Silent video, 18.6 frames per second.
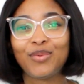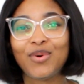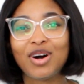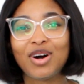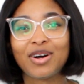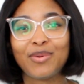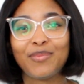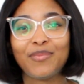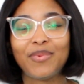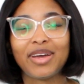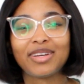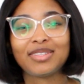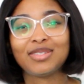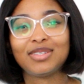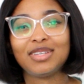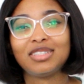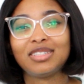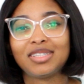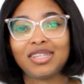welcome back to
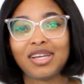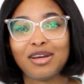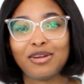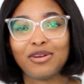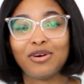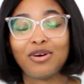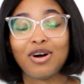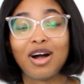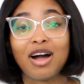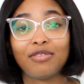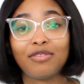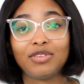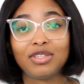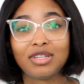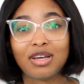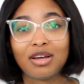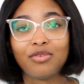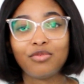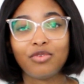this channel. I've
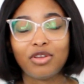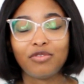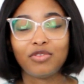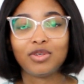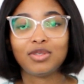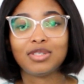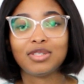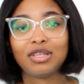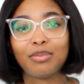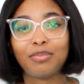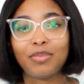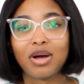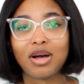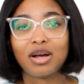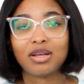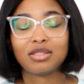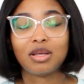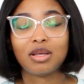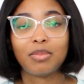done reviews in the
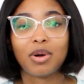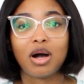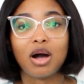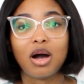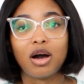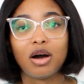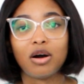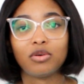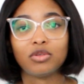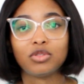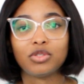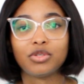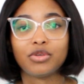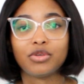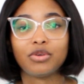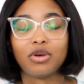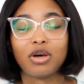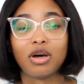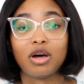past about how
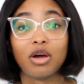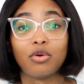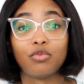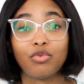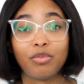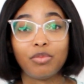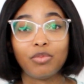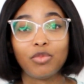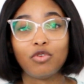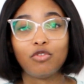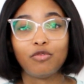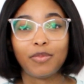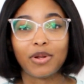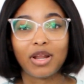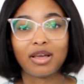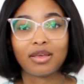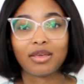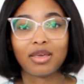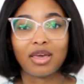to remove
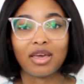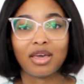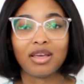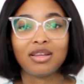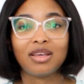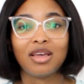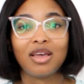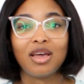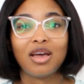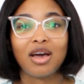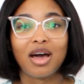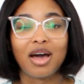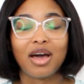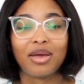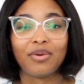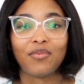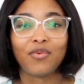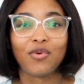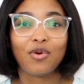blackhead.
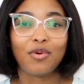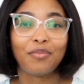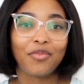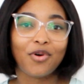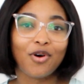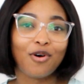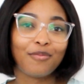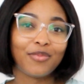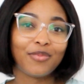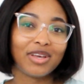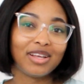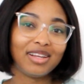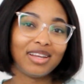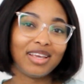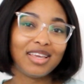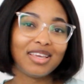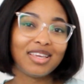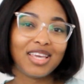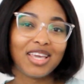I will pop a
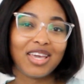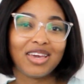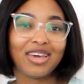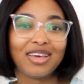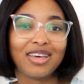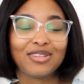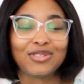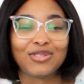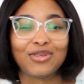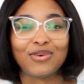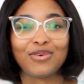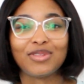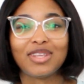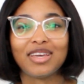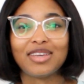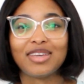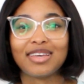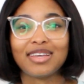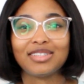link here so
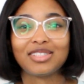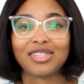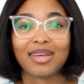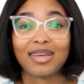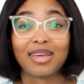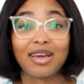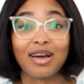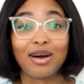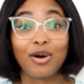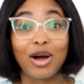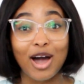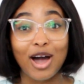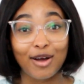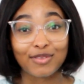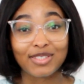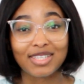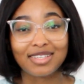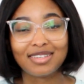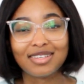that you can check it out
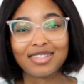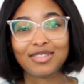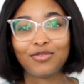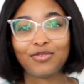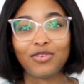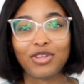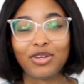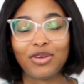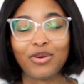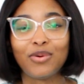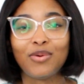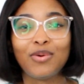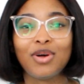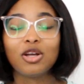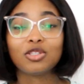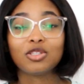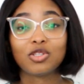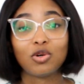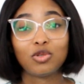after this video.
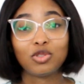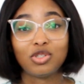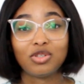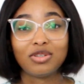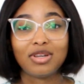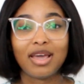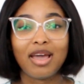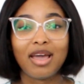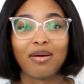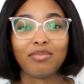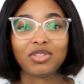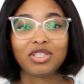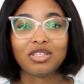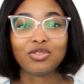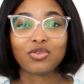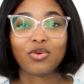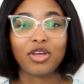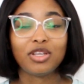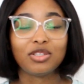So today I'm
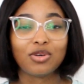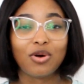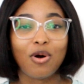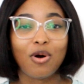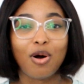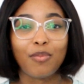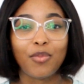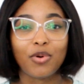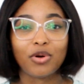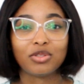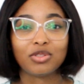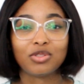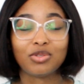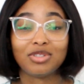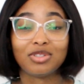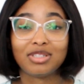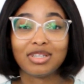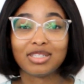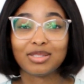just going to hop on
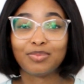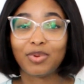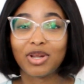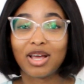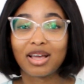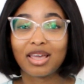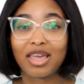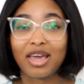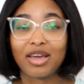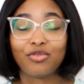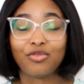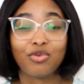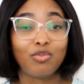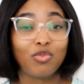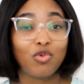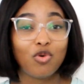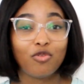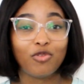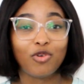to this blackhead
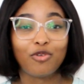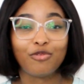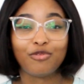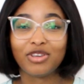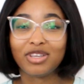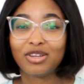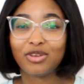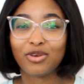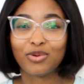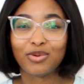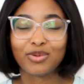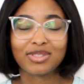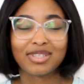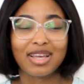removal videos